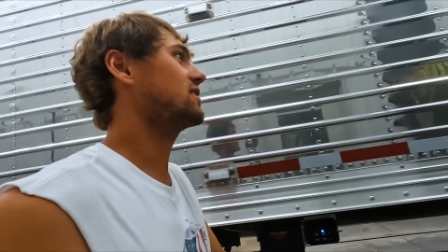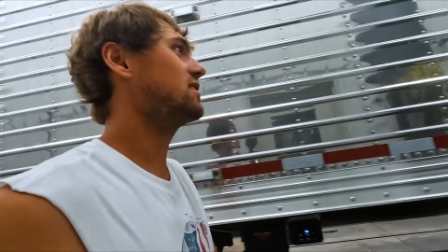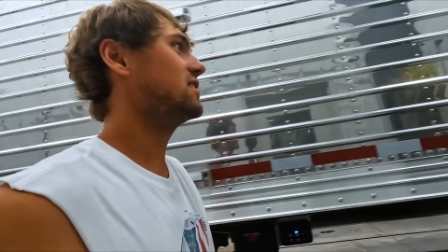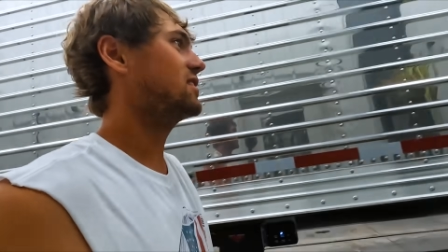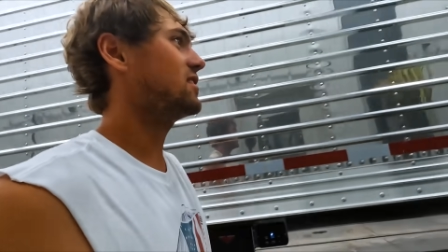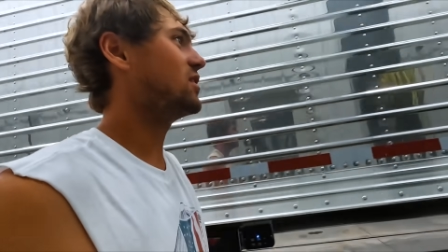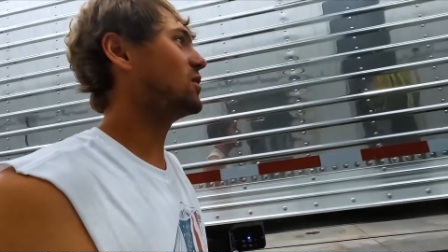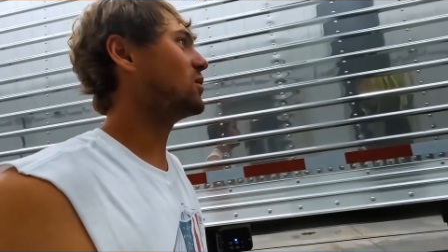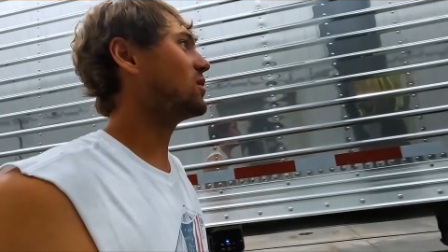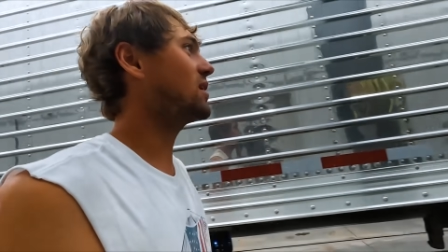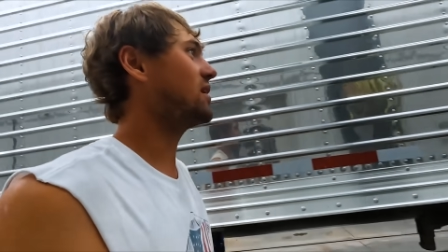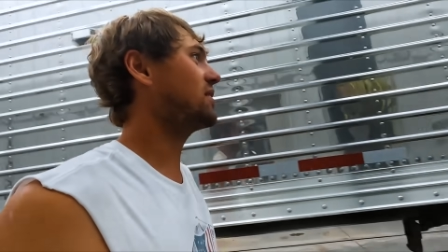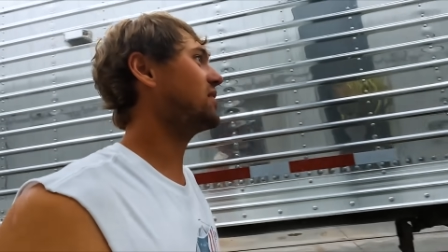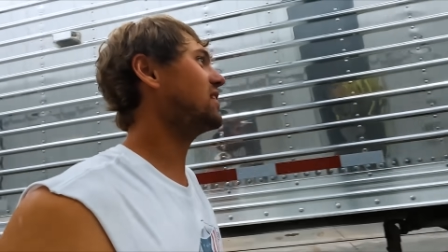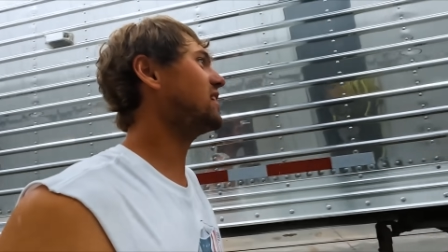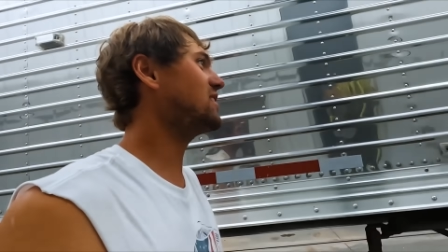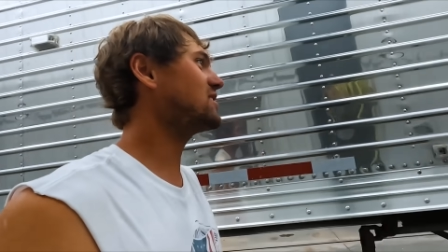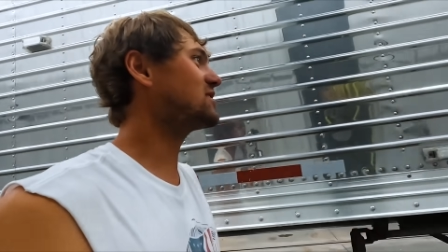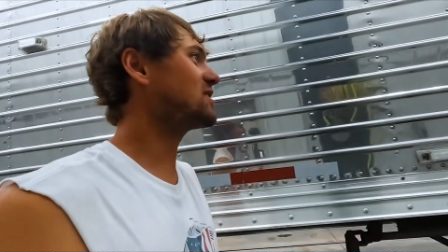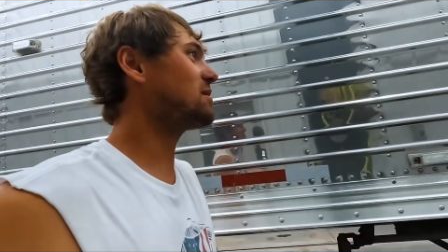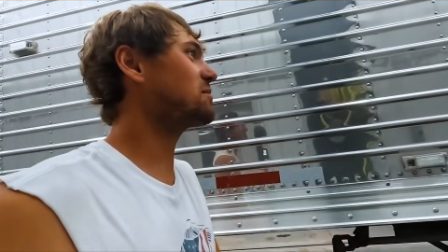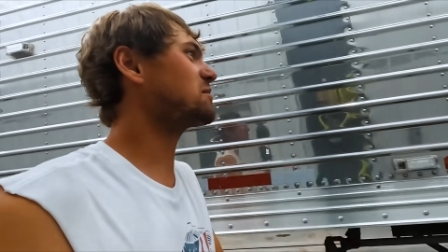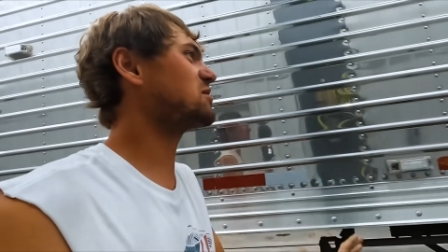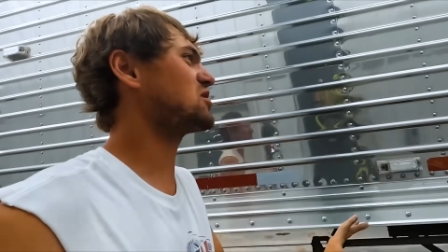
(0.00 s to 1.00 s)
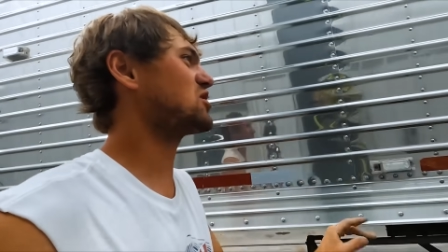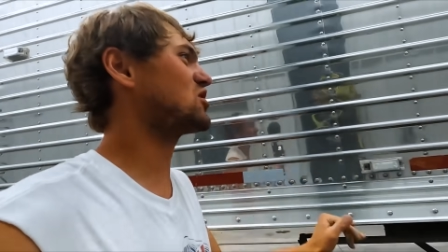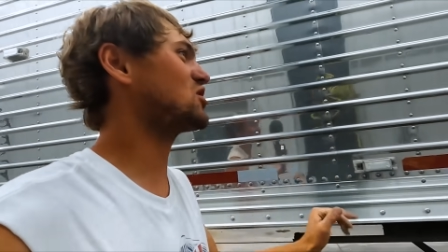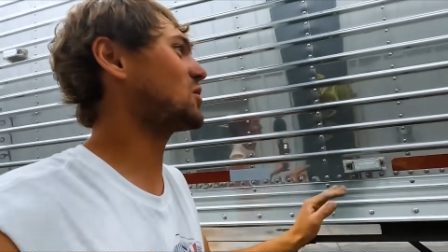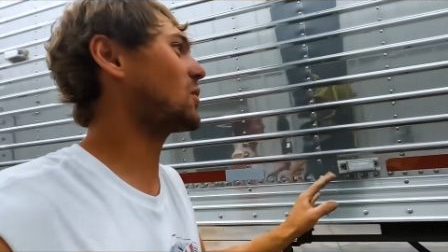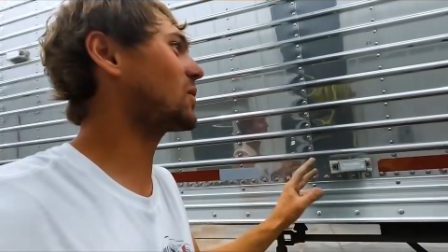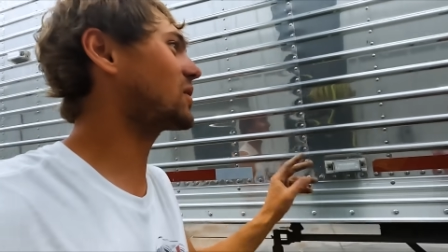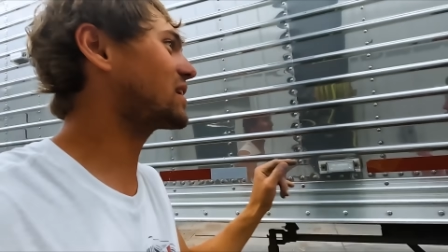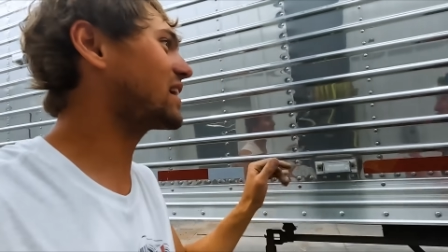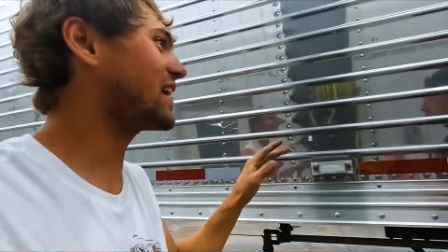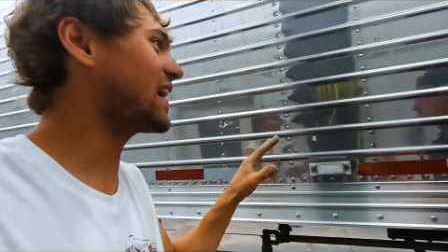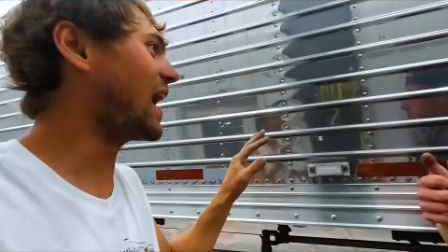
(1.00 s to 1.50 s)
you know, I think something's
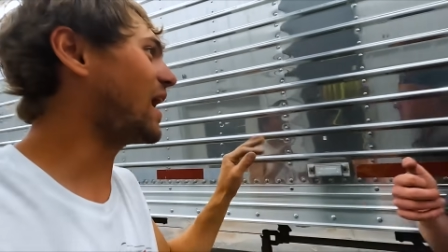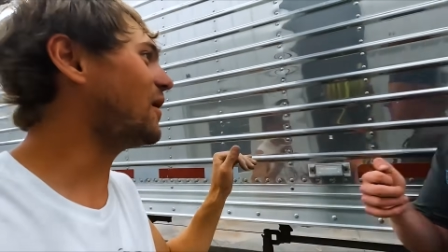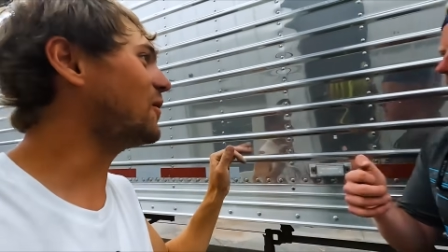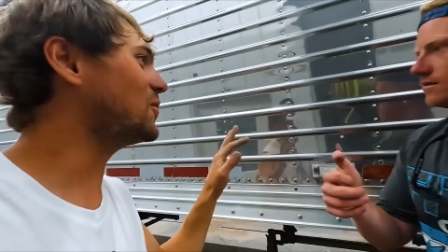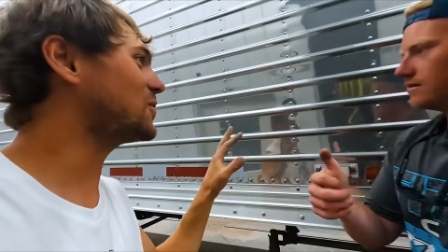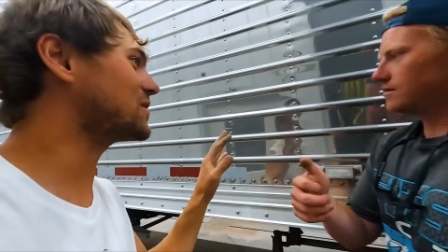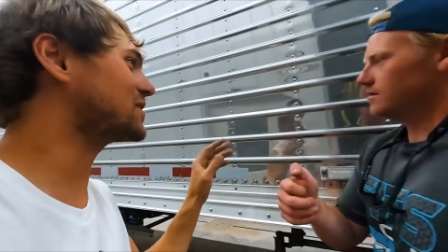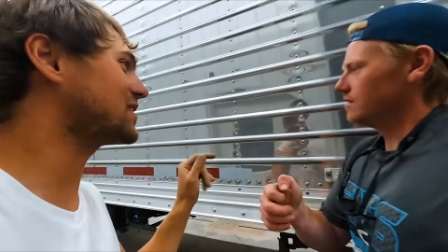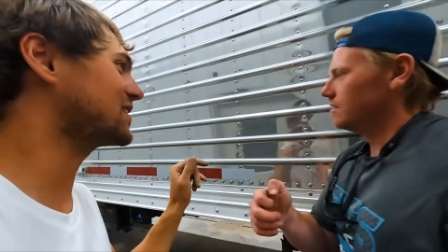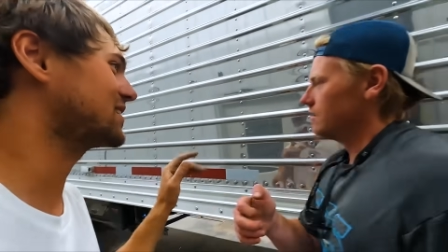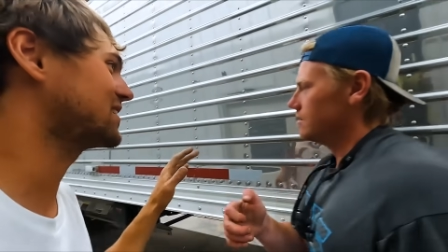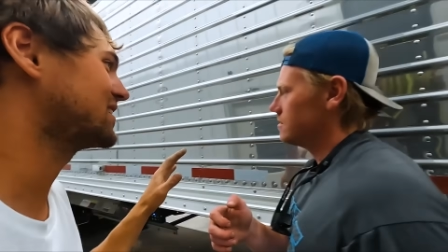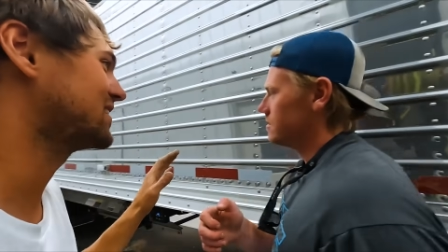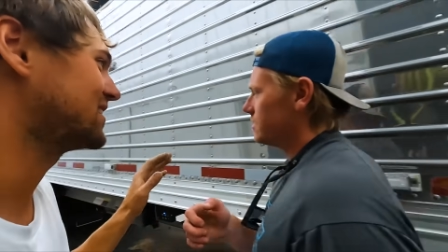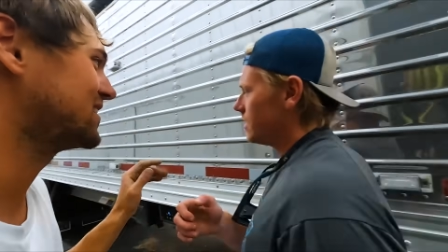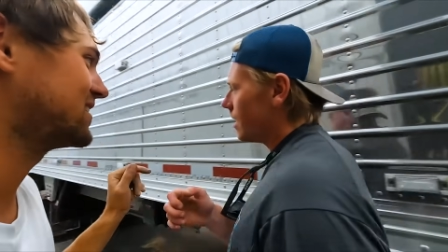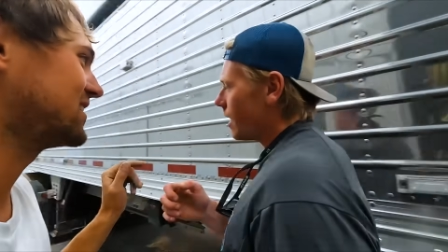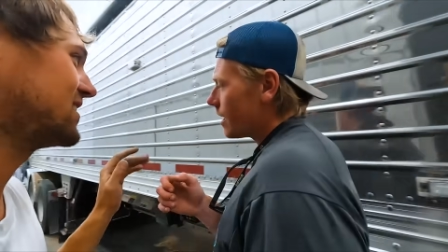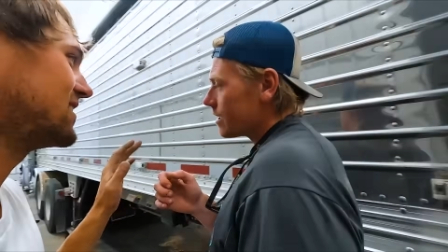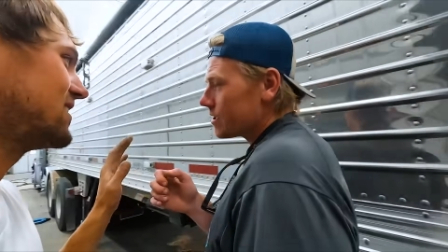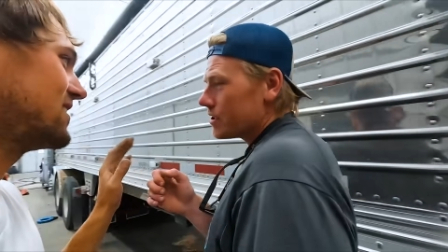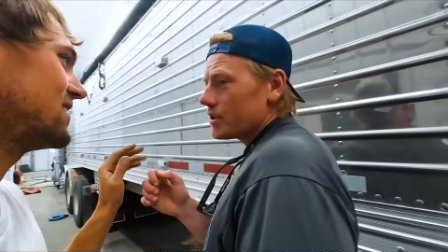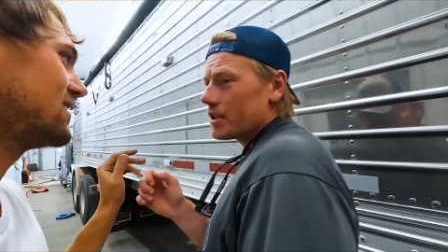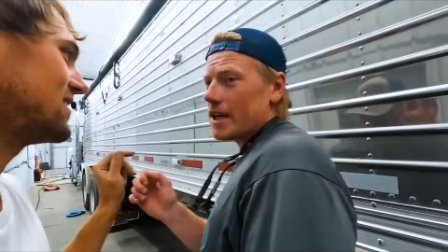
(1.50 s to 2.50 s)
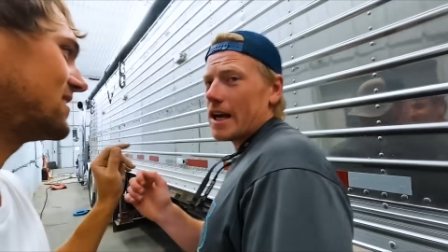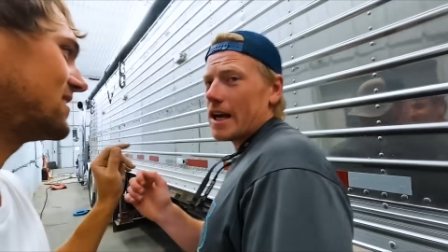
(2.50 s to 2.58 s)
shorting out. Dog, you